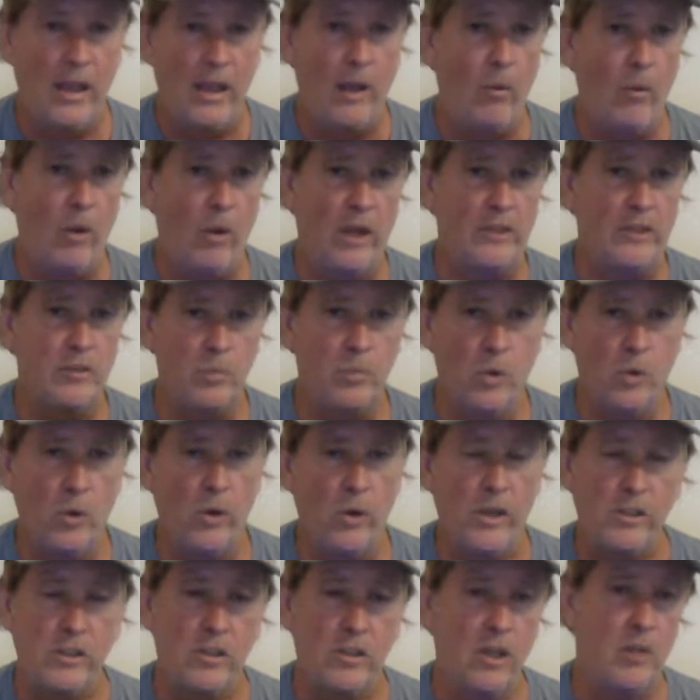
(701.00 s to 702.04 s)
And what's
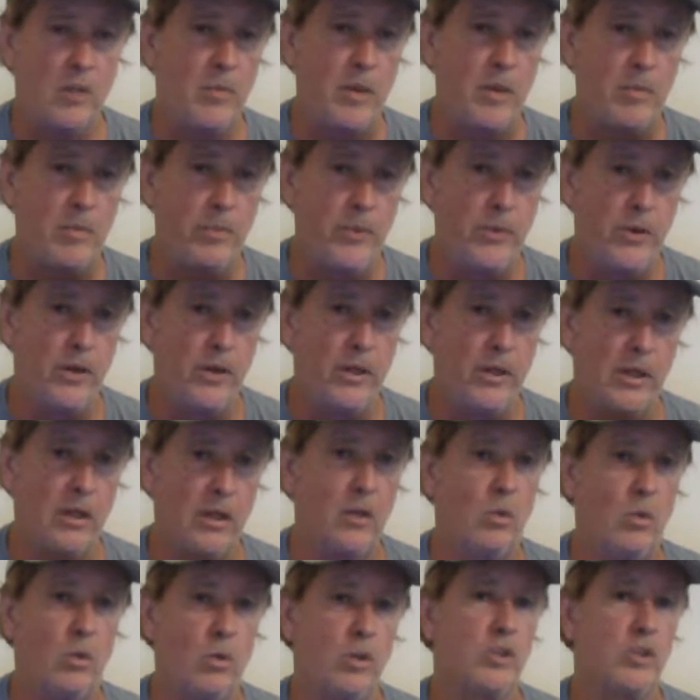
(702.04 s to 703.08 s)
more, it's going to be put
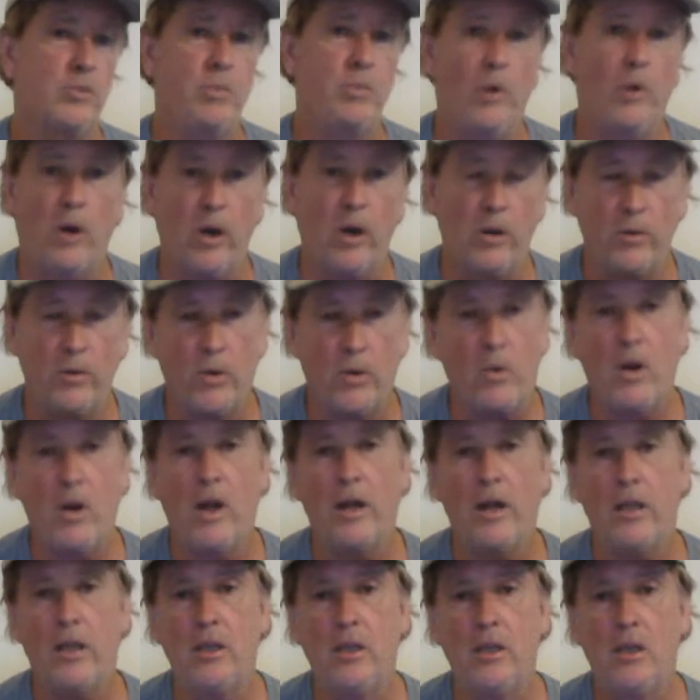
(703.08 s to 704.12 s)
in the worst part of
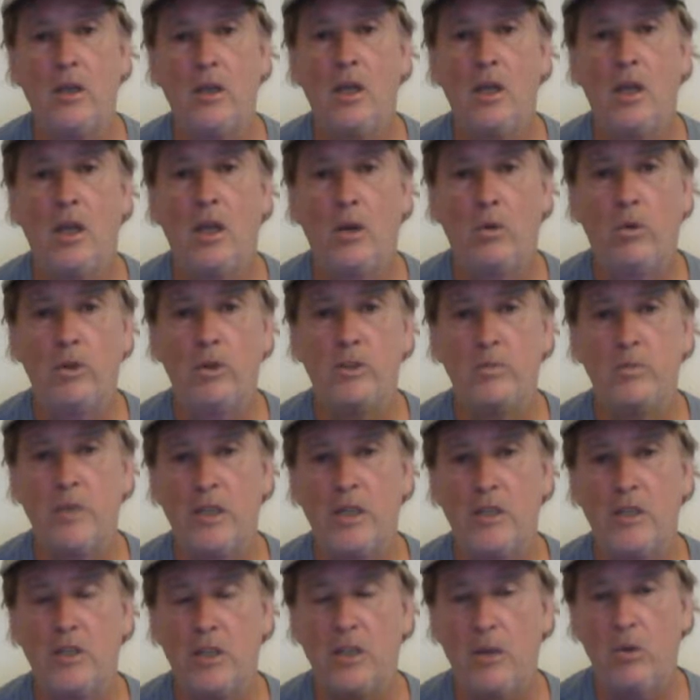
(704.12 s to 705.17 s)
erotica, which
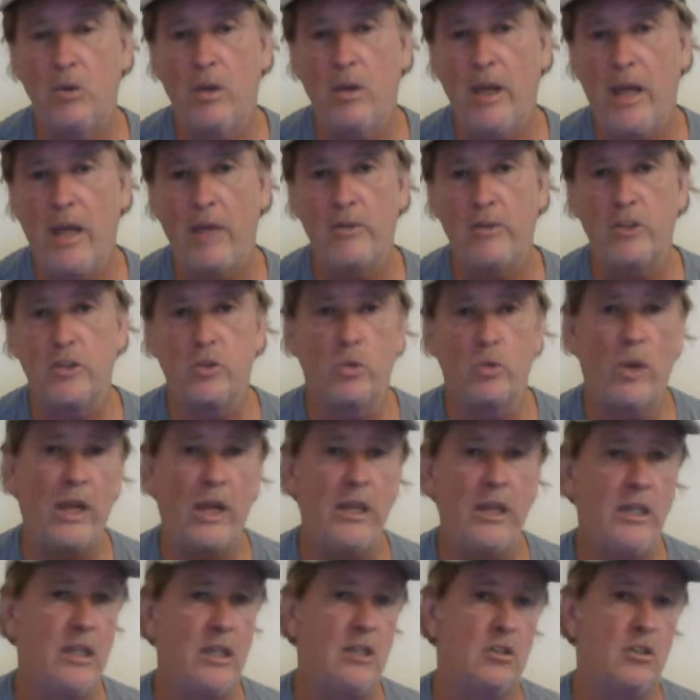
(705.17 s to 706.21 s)
means it will have its
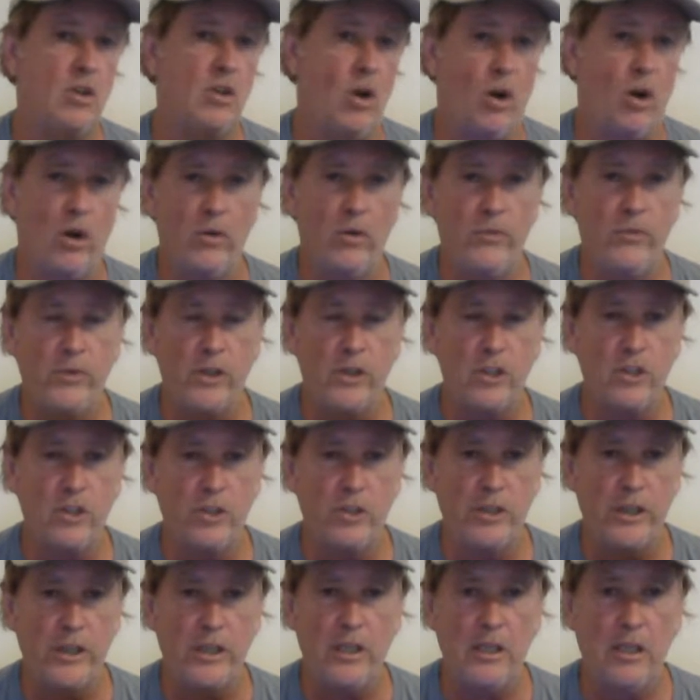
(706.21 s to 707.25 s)
rankings
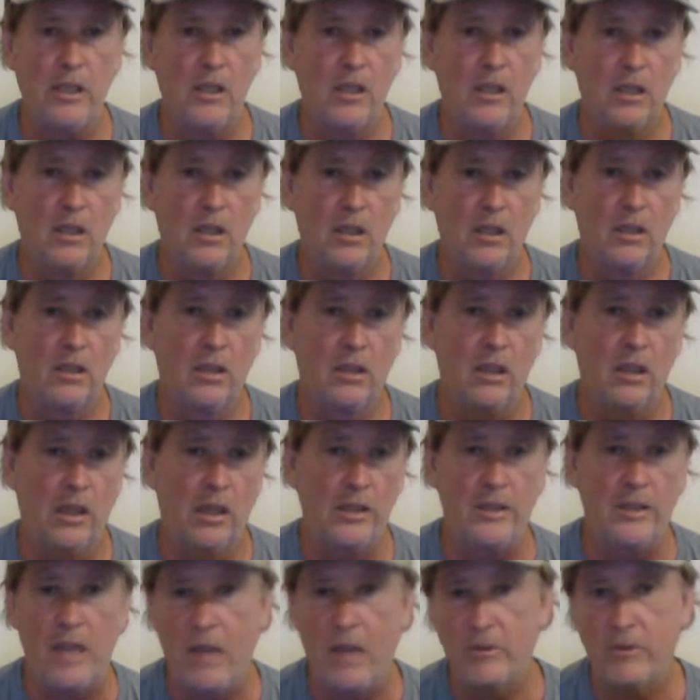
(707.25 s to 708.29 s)
artificially
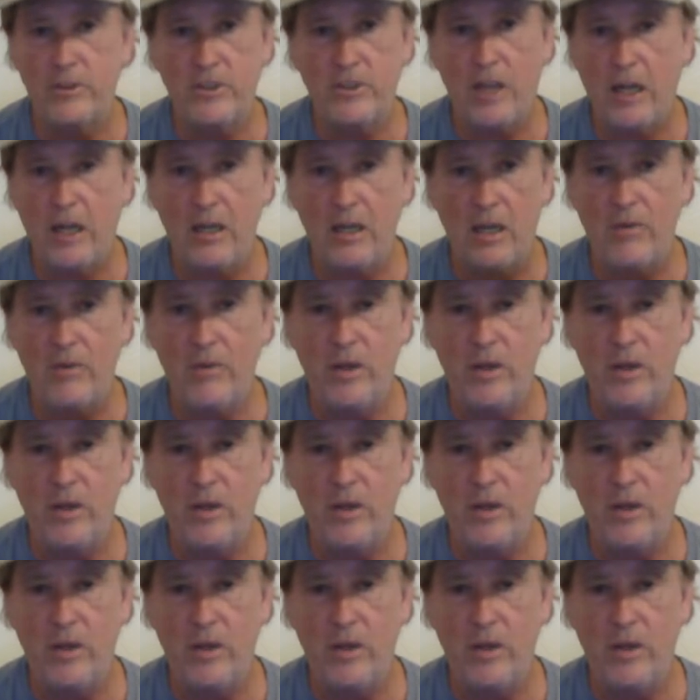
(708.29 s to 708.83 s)
devastated.